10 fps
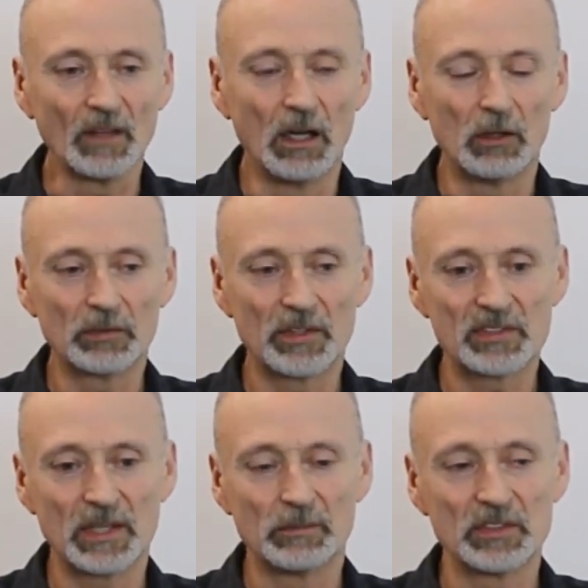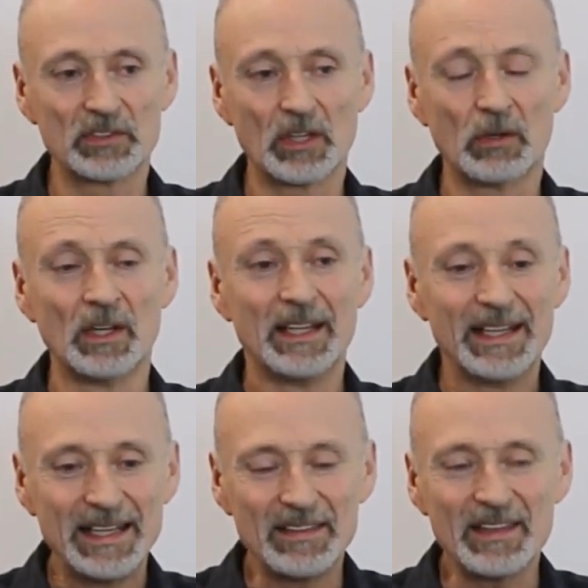all for the same reason. So
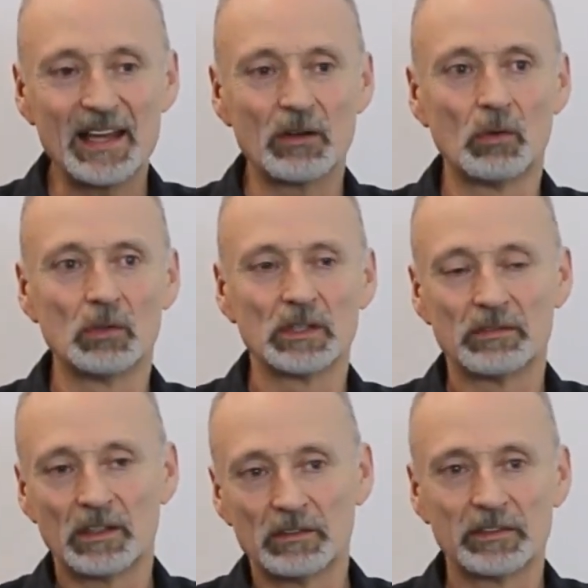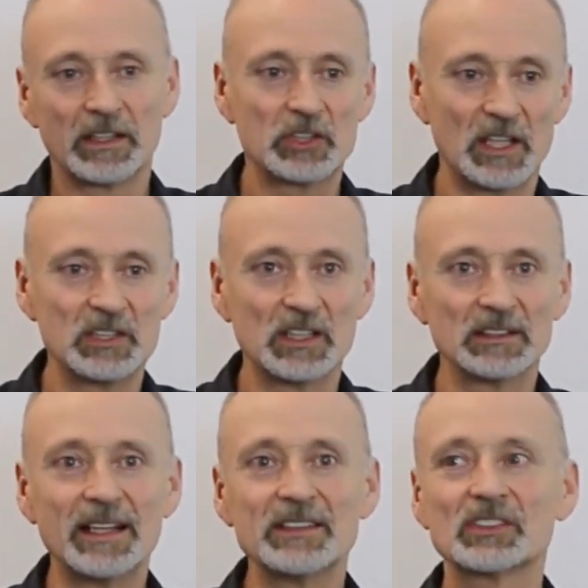in that whole evolving, changing
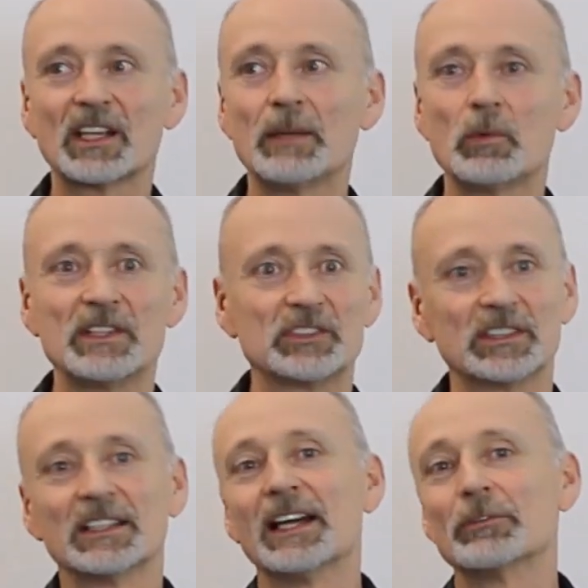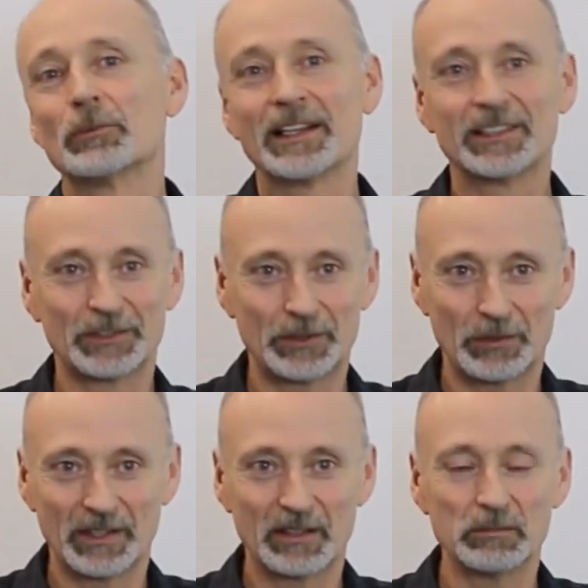landscape, we still have
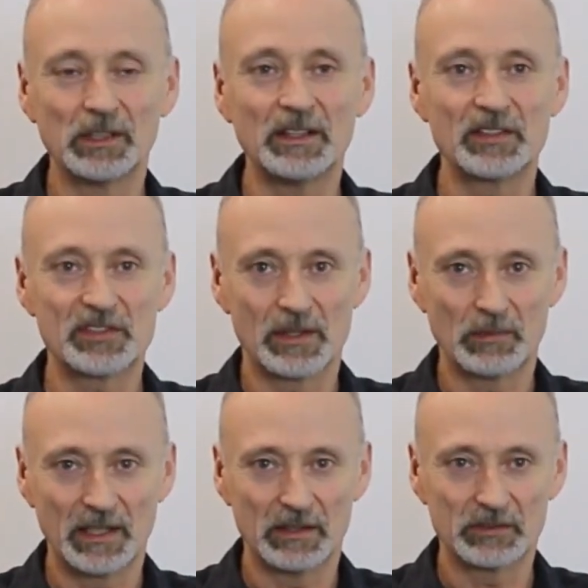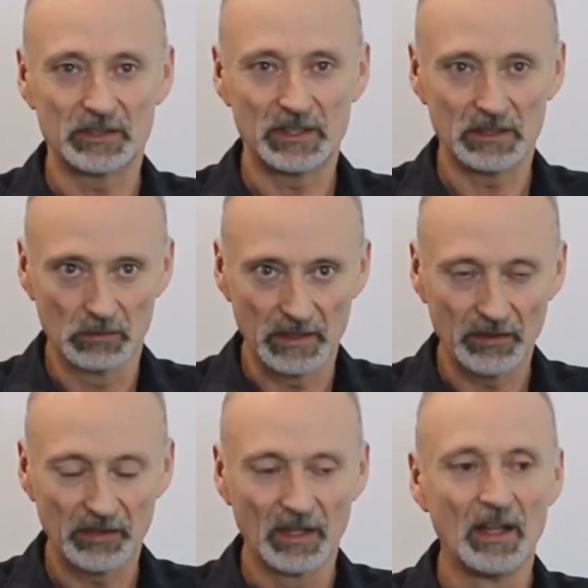regulatory compliance that we have to deal
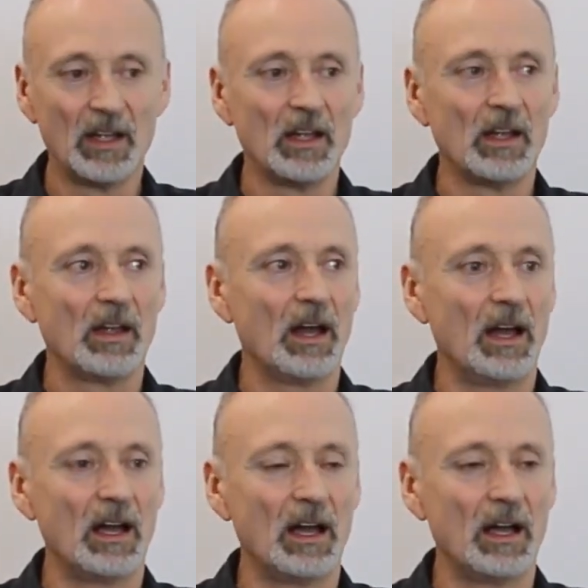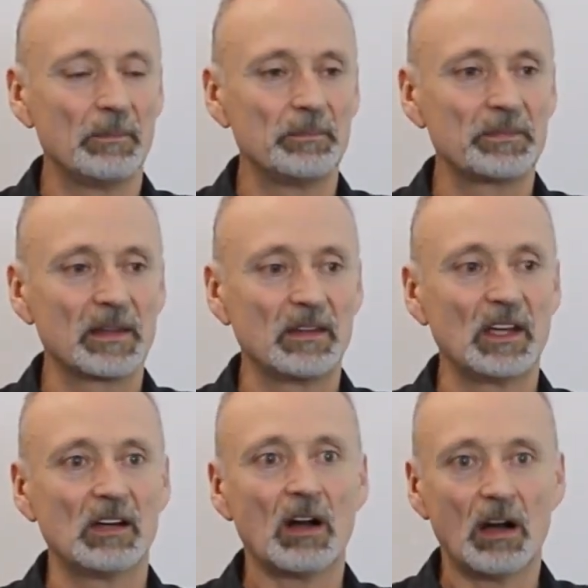with. Um,
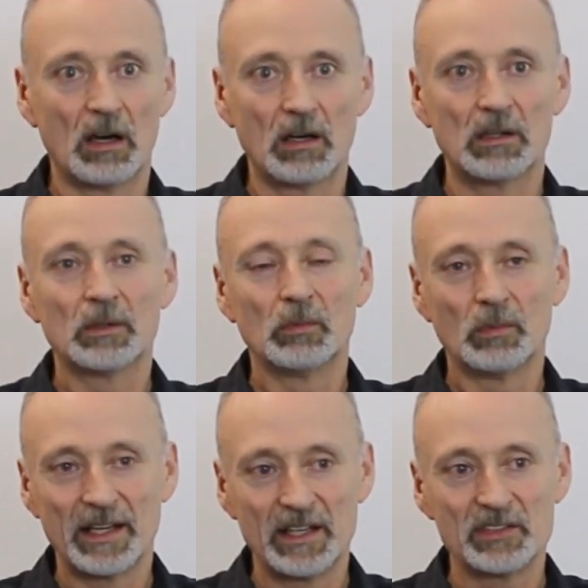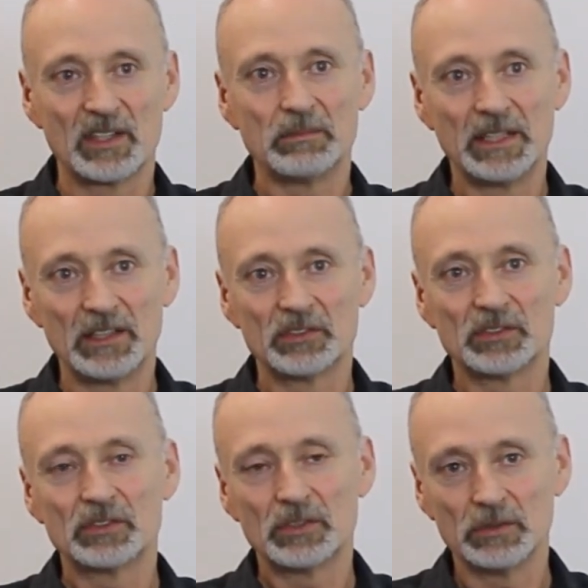there are ways and
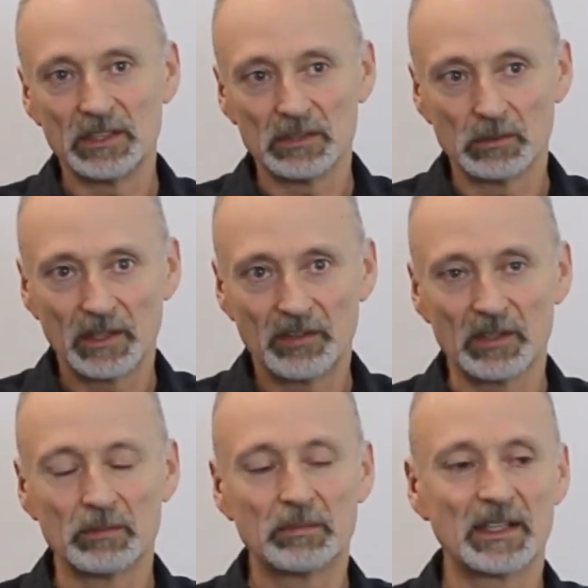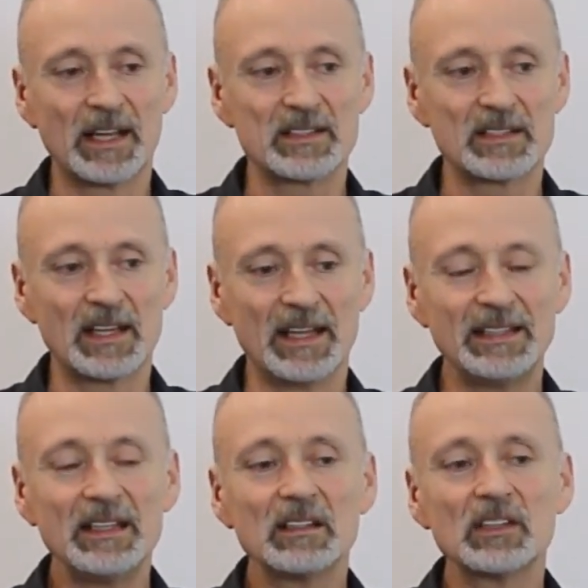means to deal with it. But as
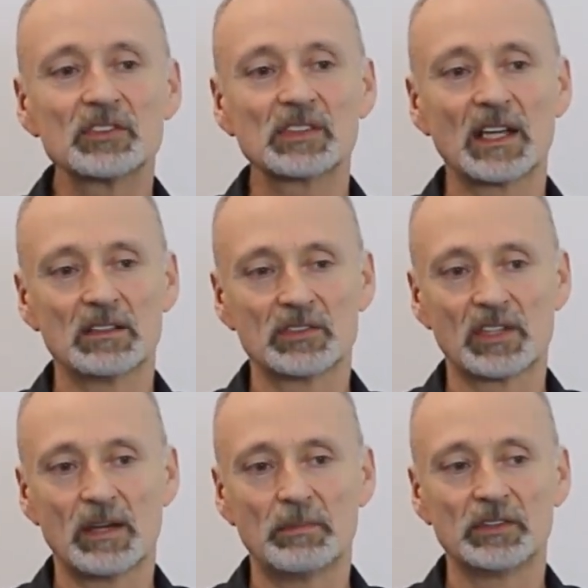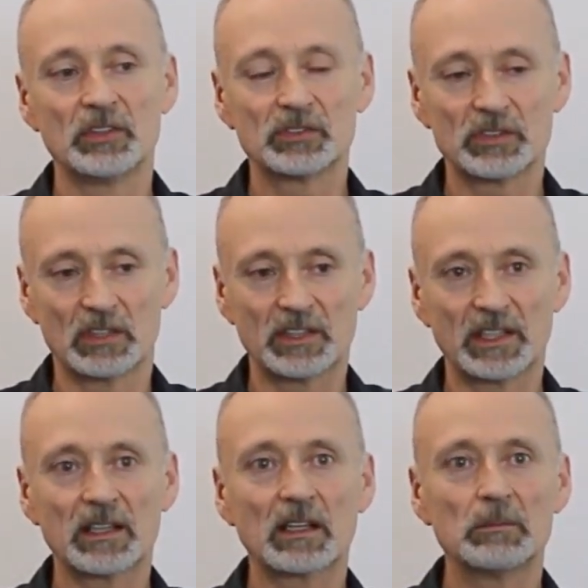anything scales up and you start to
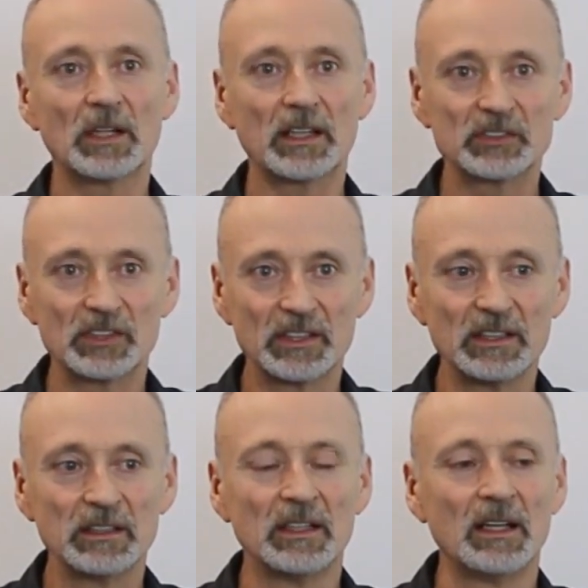get complexity,